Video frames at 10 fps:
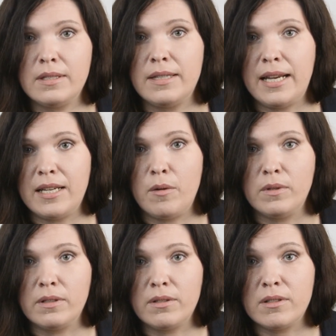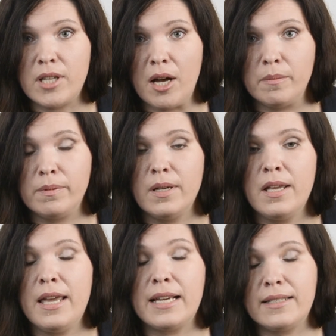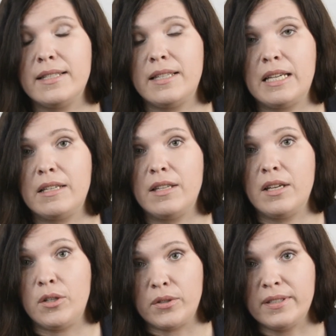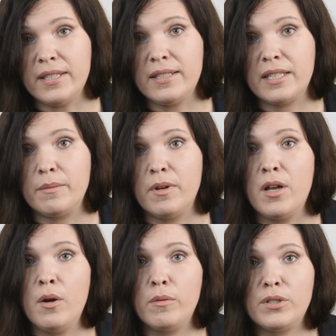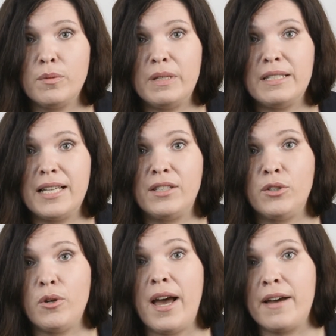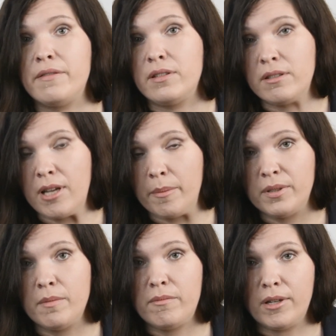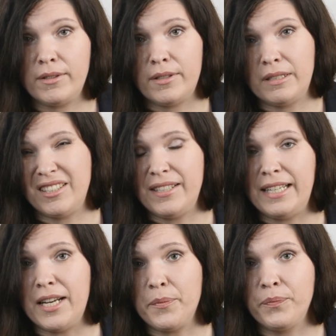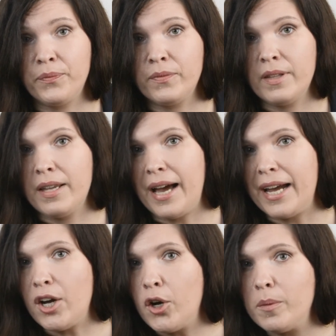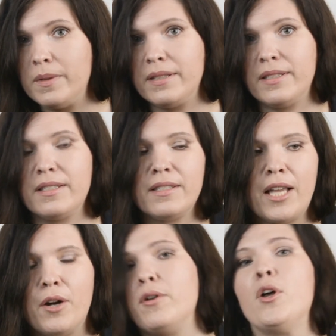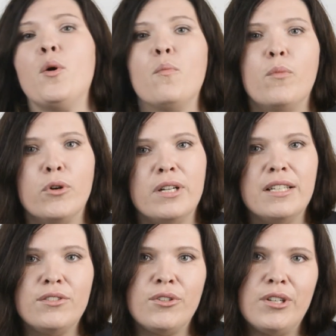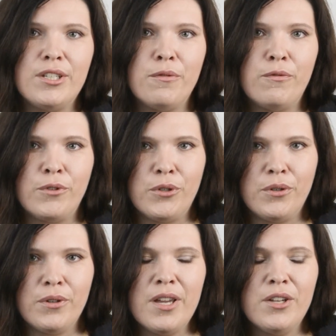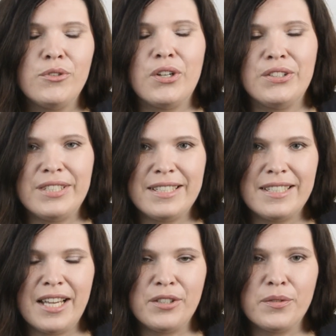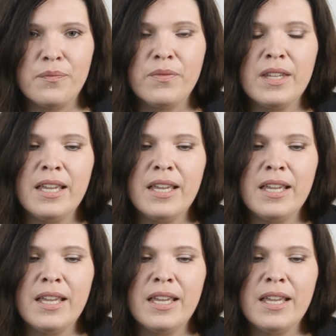this data will stop existing in your system, which means that you have stopped processing the data. I hope this is now more intuitive for you to understand.